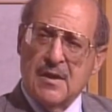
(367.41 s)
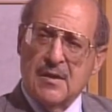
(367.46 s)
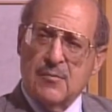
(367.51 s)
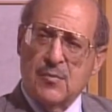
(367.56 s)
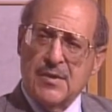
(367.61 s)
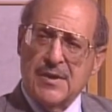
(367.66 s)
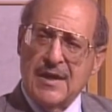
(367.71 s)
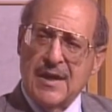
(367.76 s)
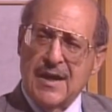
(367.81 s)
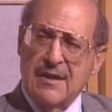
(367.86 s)

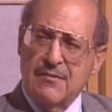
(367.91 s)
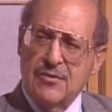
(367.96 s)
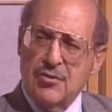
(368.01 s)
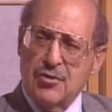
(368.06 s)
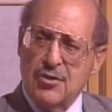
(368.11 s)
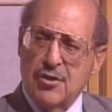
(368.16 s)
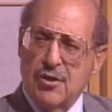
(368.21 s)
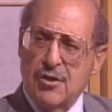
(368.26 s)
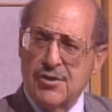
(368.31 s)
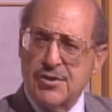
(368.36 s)
We have
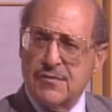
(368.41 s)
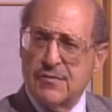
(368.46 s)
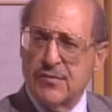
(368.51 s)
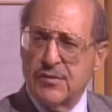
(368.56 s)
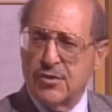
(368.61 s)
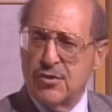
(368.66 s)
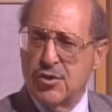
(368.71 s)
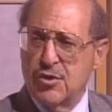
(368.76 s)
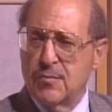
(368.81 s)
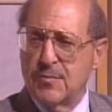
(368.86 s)
insurance for
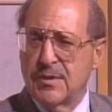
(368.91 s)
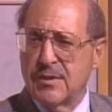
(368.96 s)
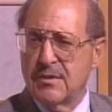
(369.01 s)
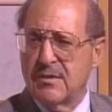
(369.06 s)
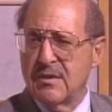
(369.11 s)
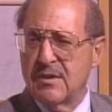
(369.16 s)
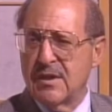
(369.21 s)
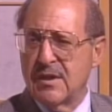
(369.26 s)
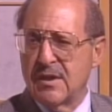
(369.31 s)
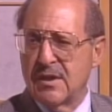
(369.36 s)
the
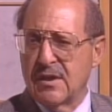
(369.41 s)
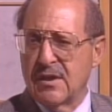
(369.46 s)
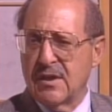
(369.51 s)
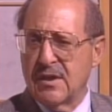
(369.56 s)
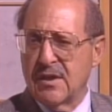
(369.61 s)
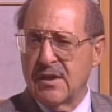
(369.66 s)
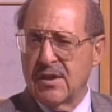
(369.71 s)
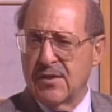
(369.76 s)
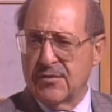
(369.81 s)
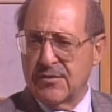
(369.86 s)
human
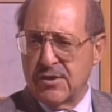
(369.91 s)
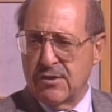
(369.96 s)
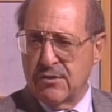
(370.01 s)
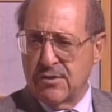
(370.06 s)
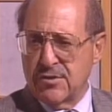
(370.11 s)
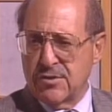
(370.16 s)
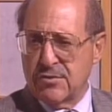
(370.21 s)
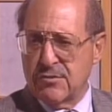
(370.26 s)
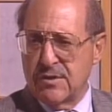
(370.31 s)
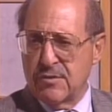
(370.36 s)
healthcare
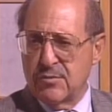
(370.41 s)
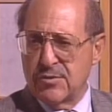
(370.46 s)
industry,